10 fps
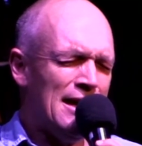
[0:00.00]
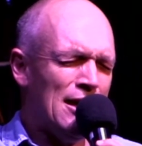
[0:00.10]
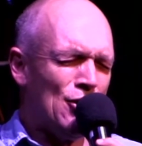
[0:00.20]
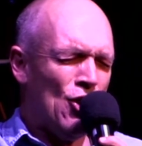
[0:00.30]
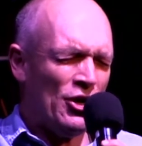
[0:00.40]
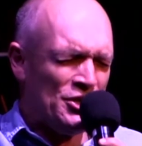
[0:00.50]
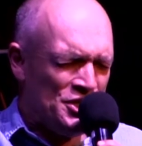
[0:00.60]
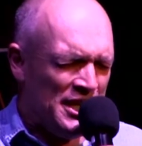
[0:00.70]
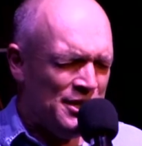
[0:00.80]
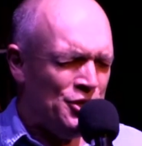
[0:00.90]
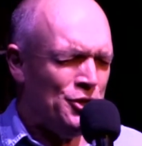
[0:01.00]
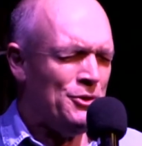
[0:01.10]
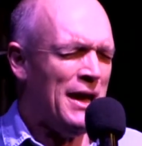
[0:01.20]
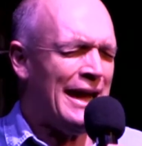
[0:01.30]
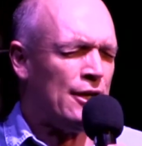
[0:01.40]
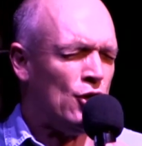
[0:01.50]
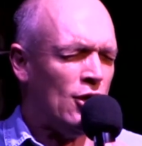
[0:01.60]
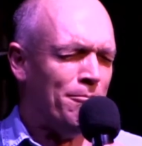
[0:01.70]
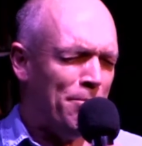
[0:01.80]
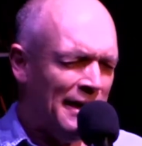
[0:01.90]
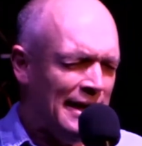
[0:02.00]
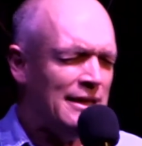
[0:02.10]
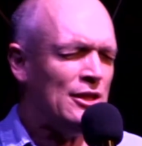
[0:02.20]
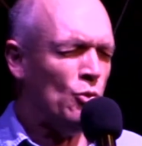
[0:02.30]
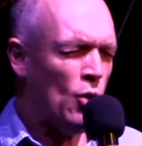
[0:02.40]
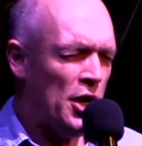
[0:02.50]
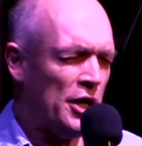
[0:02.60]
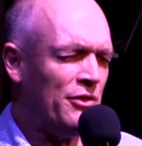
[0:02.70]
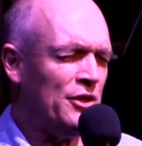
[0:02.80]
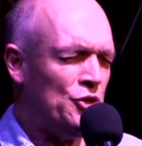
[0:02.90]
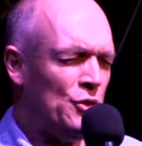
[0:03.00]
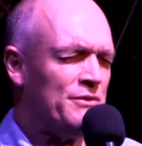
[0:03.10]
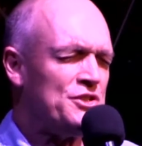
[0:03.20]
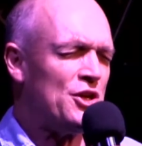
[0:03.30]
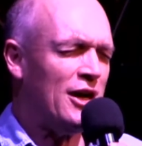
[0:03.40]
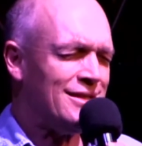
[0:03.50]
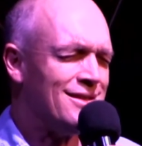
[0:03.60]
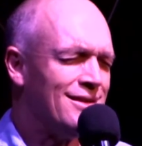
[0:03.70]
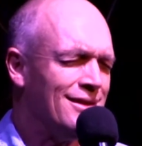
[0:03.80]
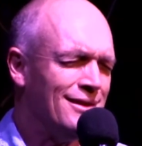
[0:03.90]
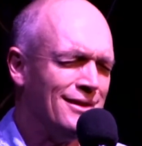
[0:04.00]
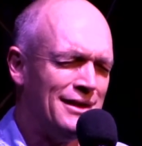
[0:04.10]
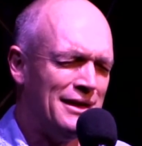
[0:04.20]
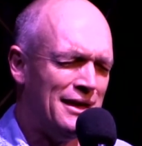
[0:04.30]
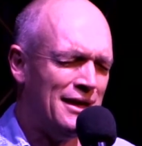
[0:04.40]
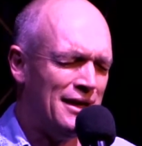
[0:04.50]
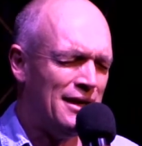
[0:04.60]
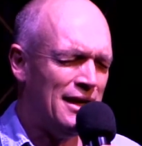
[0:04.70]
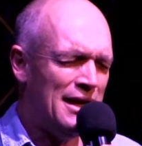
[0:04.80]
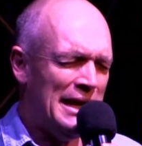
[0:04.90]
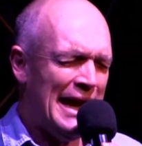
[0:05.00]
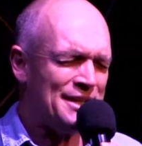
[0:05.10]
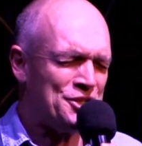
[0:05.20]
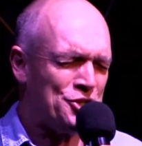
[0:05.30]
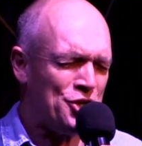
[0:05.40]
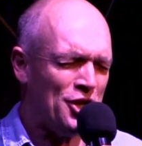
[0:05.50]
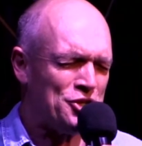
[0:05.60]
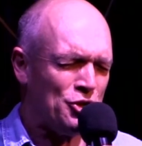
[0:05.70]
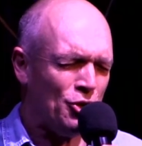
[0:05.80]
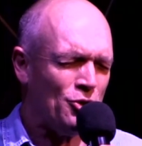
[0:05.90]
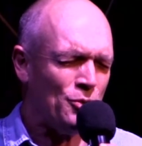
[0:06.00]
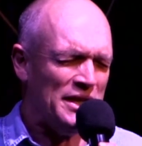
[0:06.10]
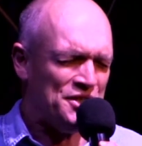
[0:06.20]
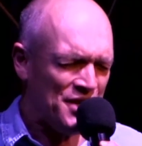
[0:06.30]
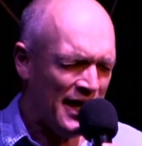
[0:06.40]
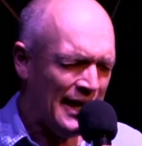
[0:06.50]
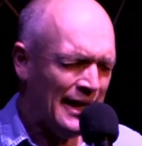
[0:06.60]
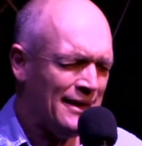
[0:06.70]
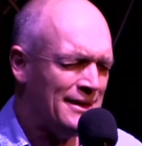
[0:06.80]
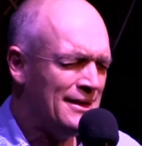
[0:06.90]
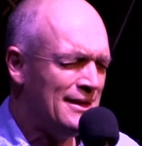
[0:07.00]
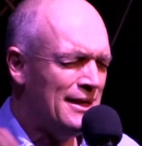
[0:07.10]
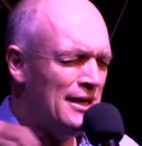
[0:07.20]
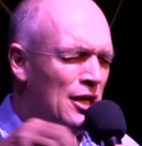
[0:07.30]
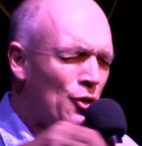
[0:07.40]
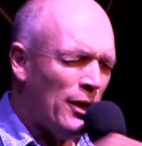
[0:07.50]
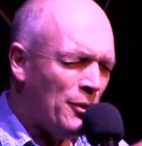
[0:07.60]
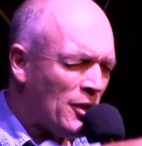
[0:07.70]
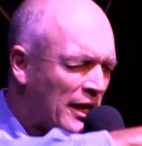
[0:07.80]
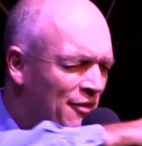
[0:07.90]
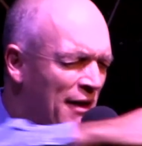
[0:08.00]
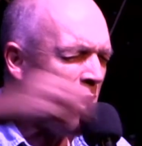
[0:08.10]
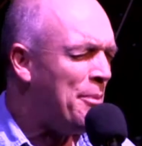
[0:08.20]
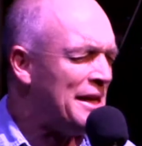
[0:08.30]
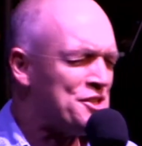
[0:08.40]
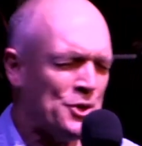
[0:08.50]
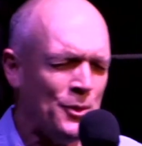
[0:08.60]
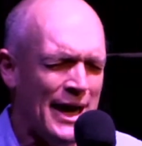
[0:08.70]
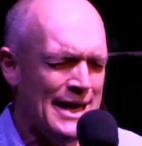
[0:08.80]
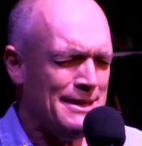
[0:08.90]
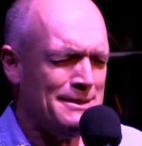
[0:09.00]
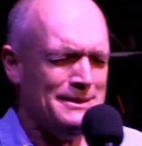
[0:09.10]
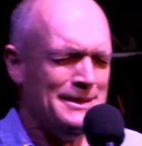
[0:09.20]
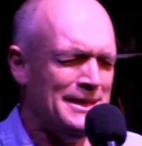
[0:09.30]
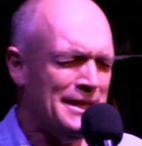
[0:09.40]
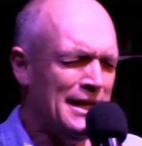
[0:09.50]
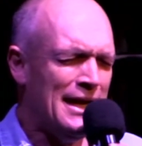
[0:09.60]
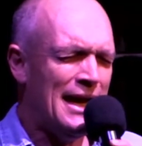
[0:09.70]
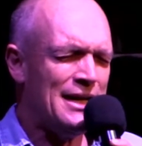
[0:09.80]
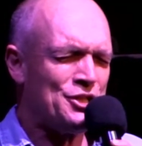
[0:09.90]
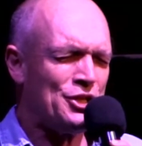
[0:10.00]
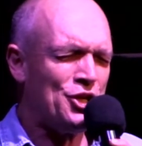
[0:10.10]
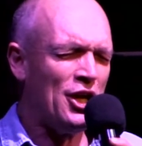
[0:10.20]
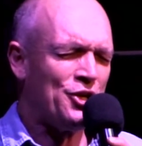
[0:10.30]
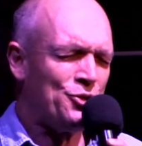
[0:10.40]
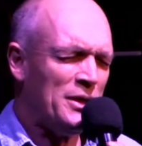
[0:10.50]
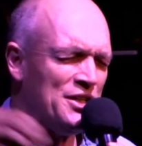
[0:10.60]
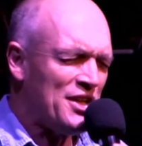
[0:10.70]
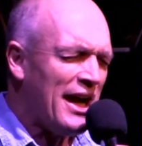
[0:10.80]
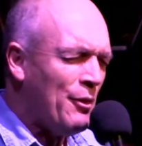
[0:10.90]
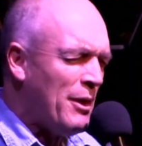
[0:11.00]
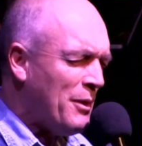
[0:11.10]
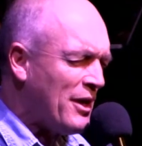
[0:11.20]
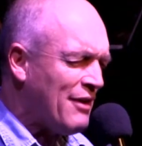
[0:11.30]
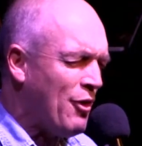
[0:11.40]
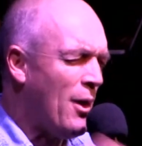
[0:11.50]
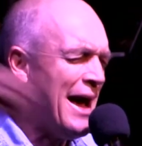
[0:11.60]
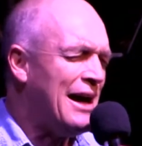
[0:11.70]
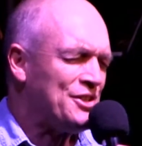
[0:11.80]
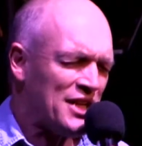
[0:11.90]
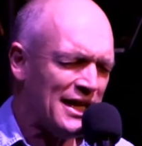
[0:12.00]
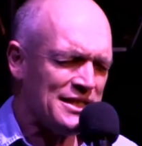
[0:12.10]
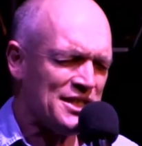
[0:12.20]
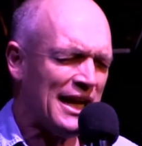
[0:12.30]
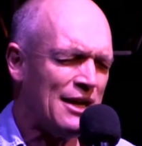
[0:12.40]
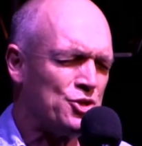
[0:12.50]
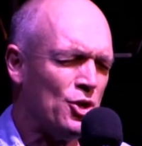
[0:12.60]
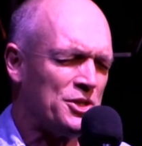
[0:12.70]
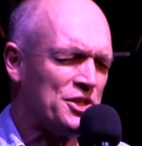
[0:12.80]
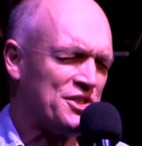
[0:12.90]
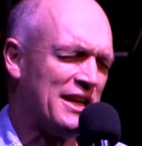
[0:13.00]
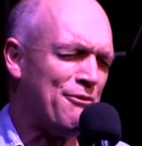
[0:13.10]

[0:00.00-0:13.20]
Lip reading: continue and complete the work that you have started. As a church, Lord, we say, we will give our best away. As a church, we say, we will give away our sons and our daughters and our